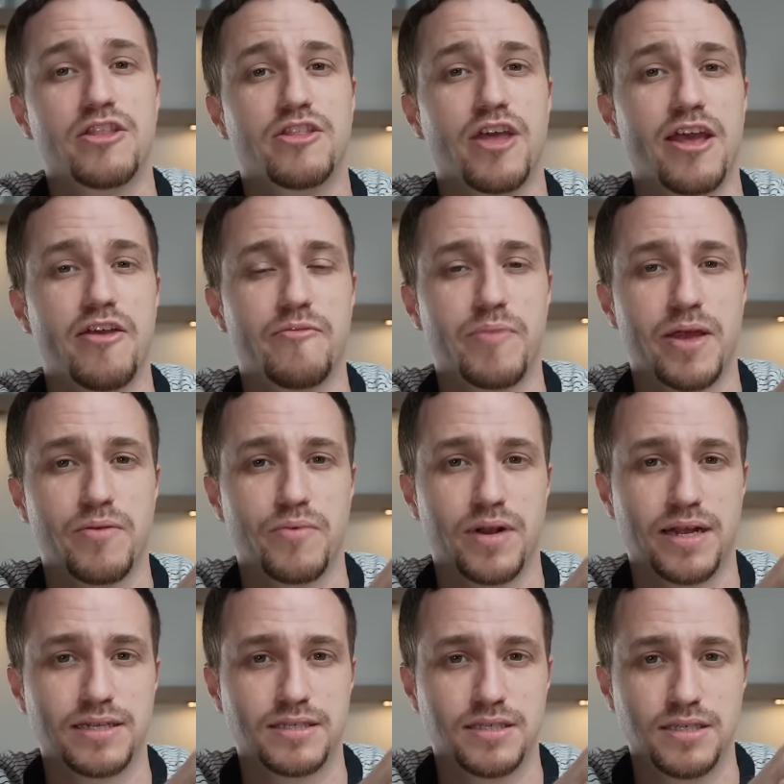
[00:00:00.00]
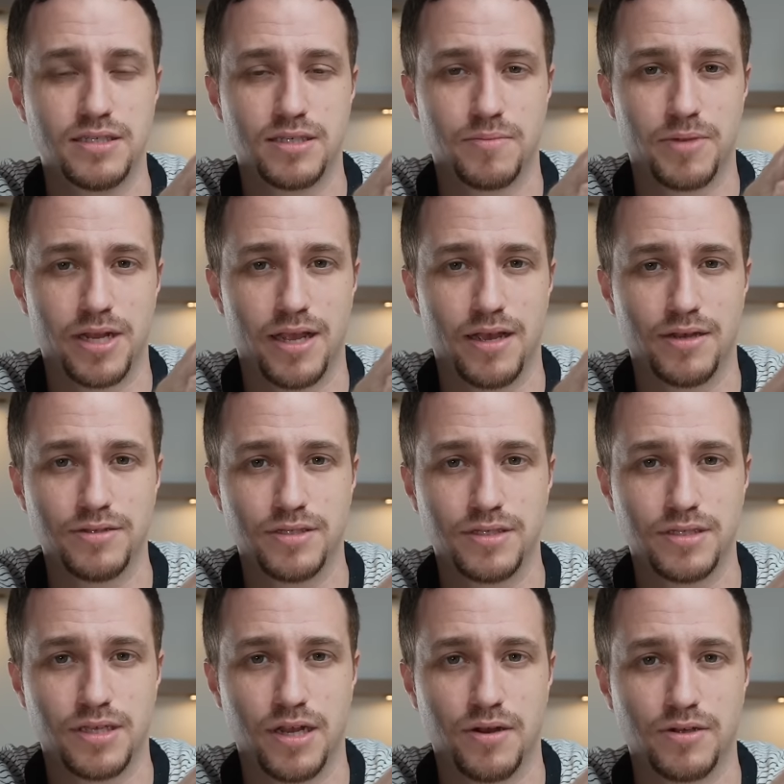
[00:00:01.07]
They have been when I see somebody
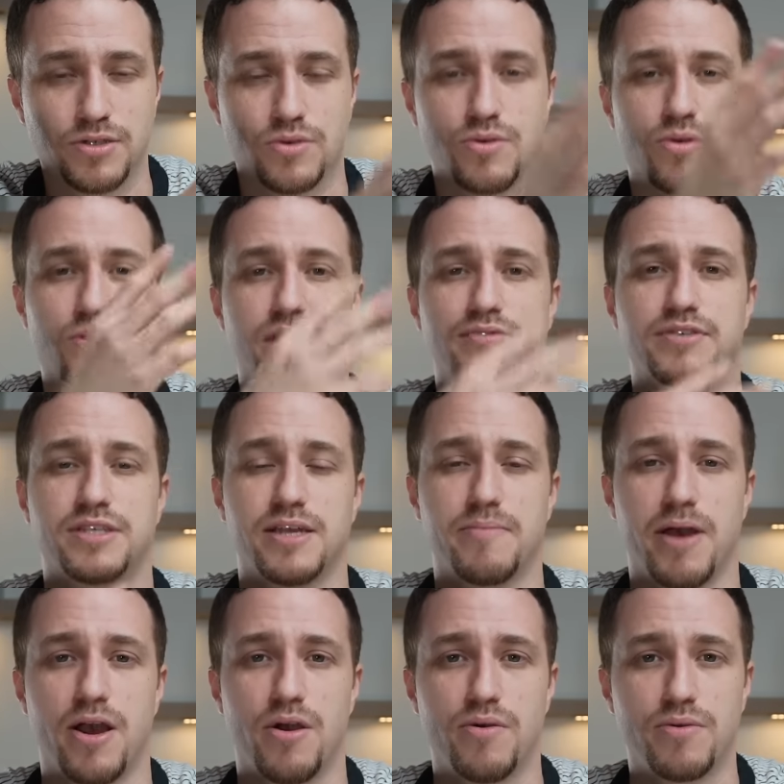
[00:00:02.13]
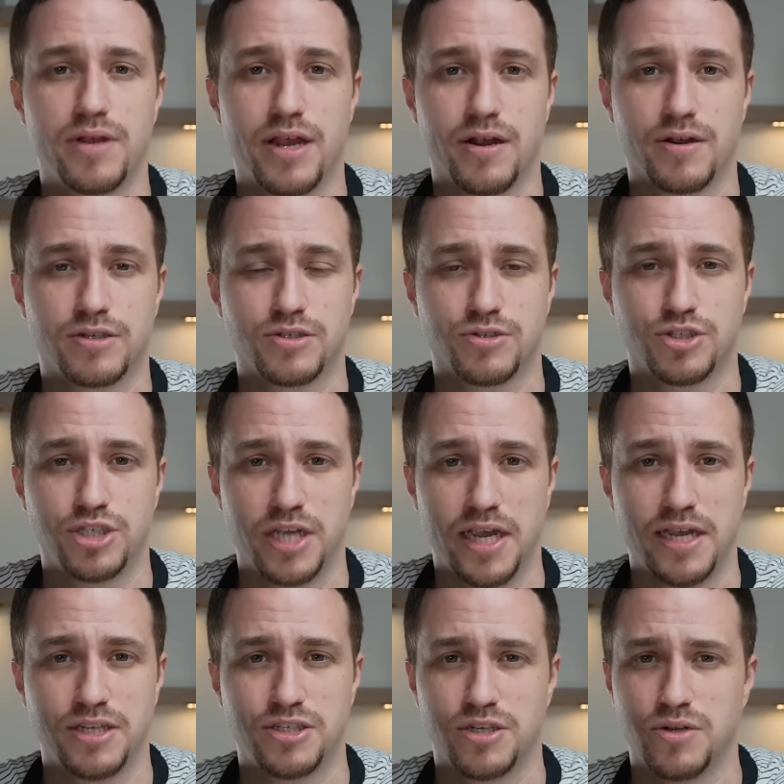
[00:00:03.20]
else's character or I've seen my own character
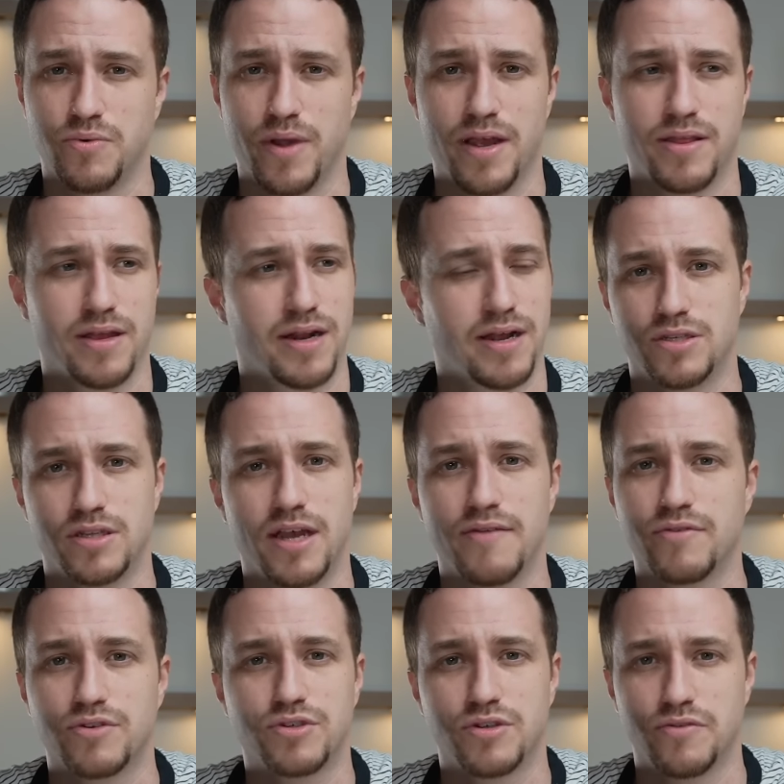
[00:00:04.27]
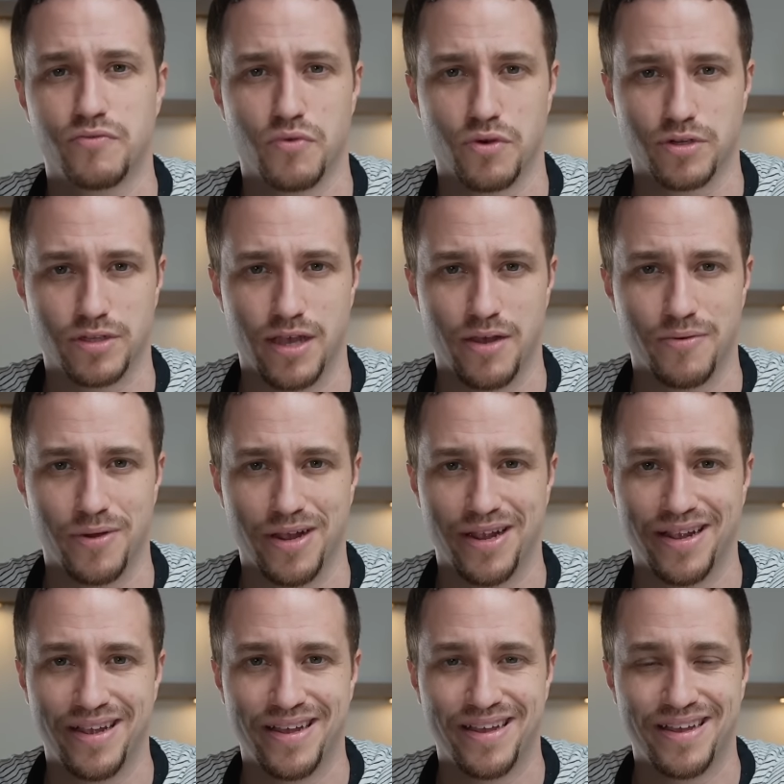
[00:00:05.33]
change in a way that I never should have worked that
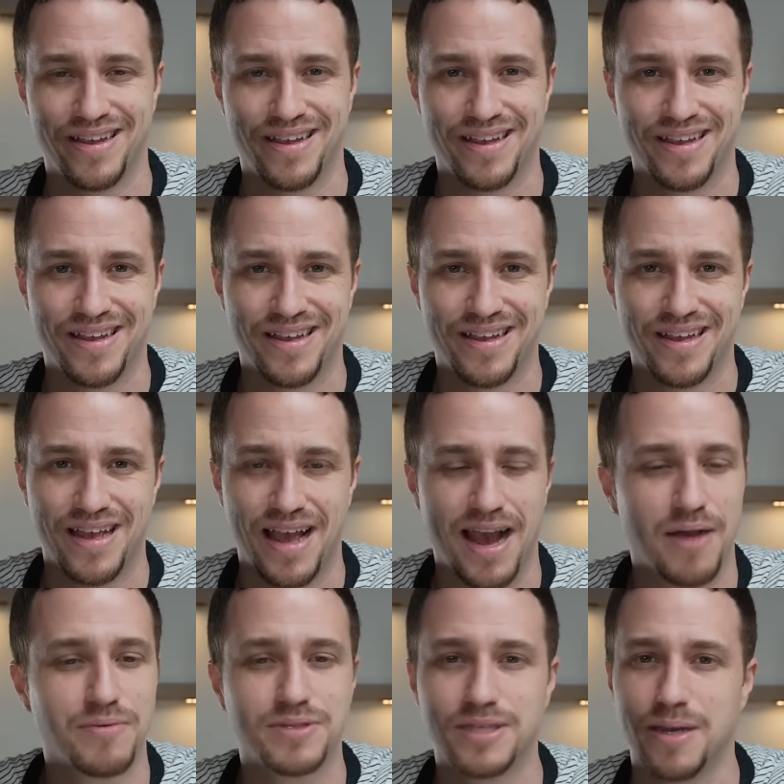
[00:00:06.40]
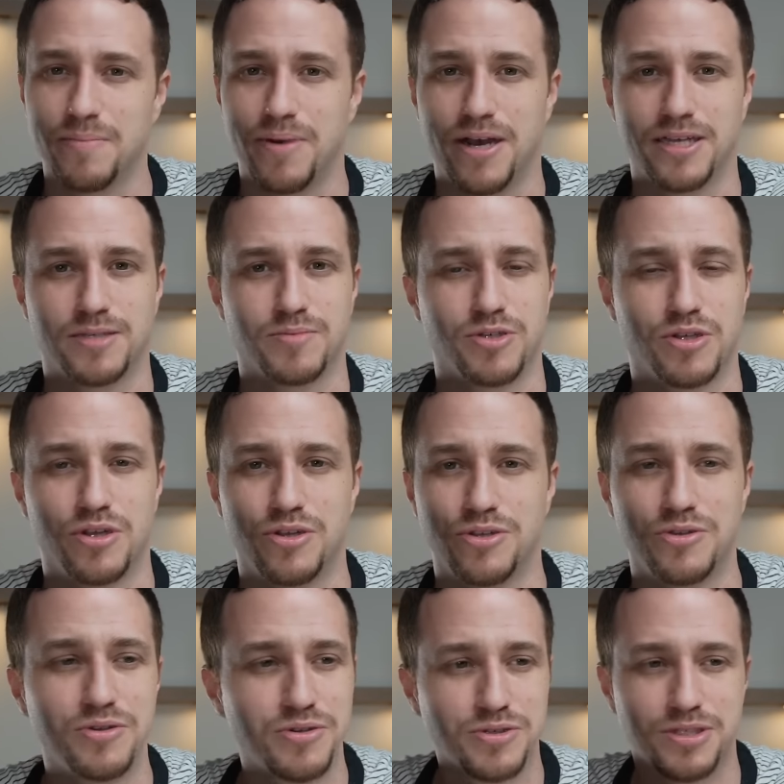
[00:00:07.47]
way. how was that possible? You
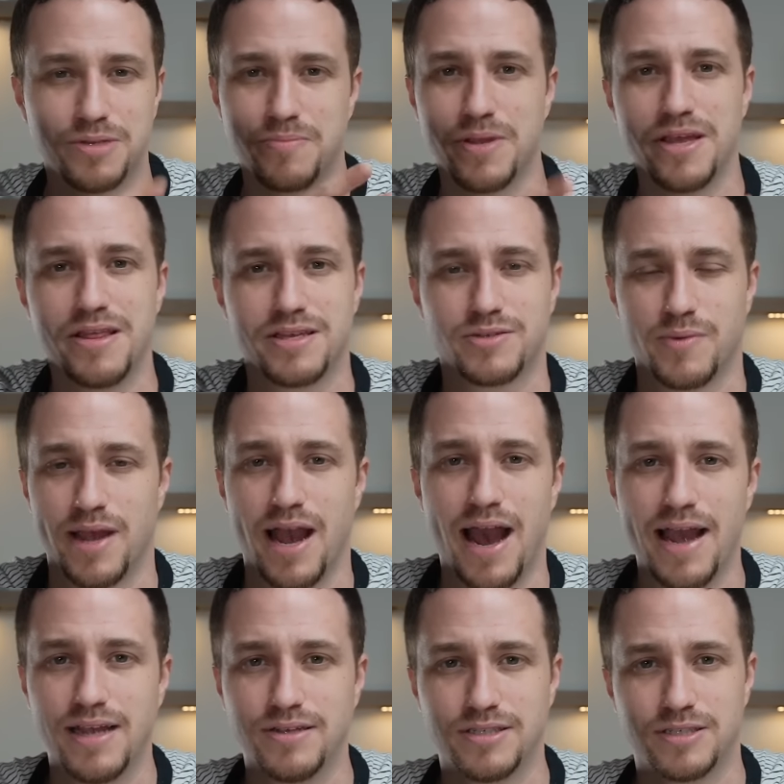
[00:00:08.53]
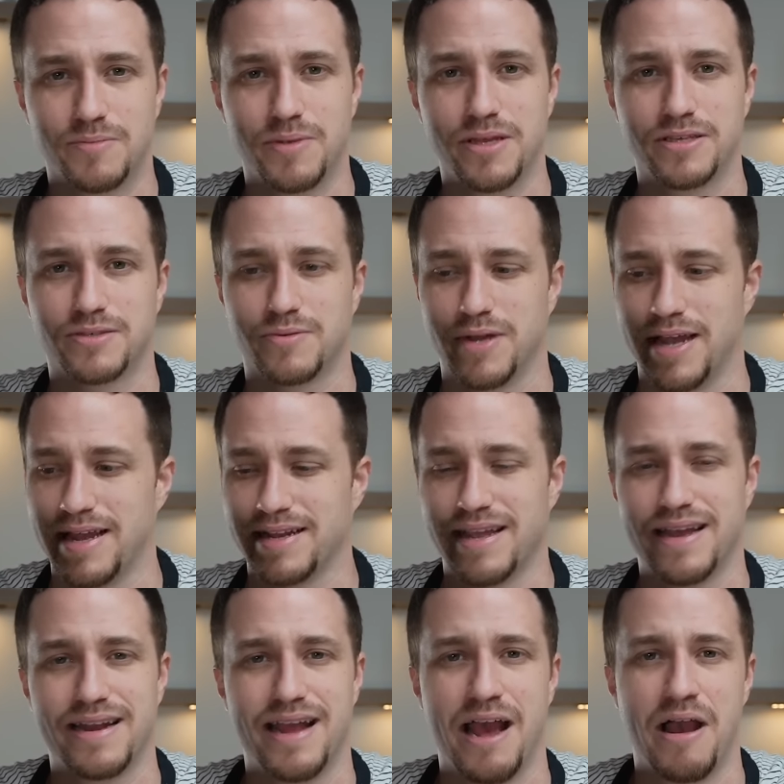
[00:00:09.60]
used to be this way. I used to be this way. And
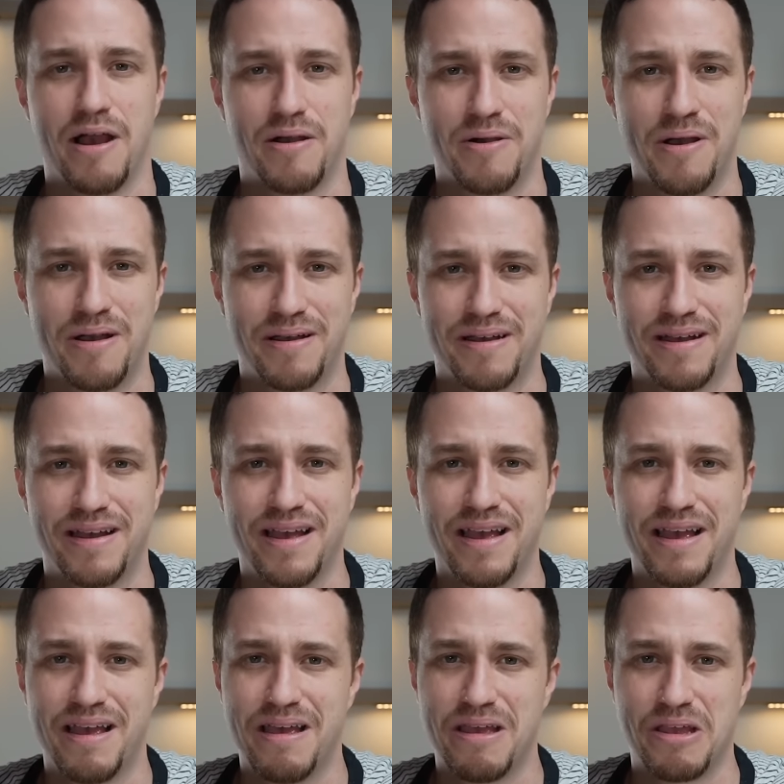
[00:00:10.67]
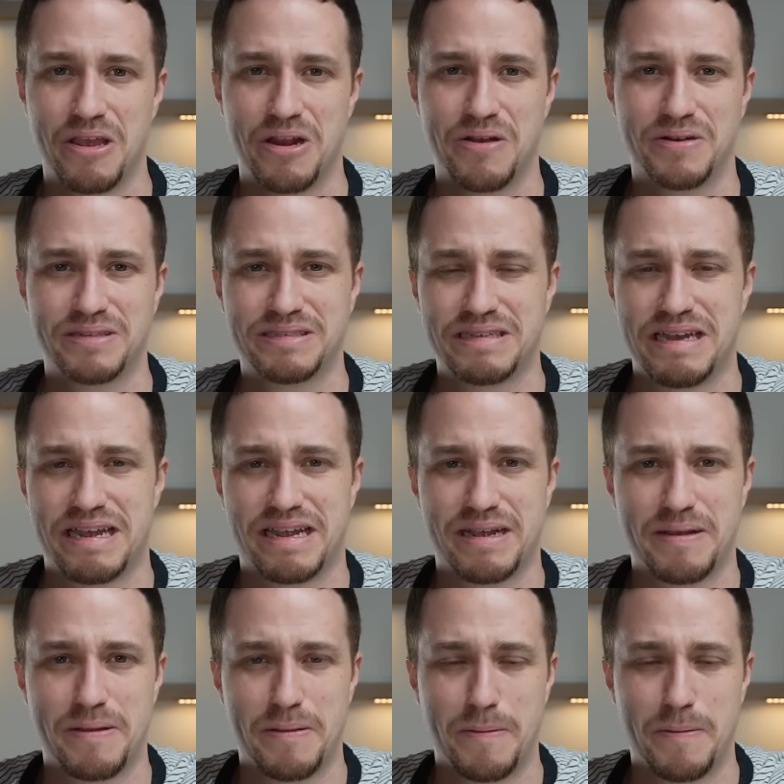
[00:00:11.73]
yet now, you know, it's like,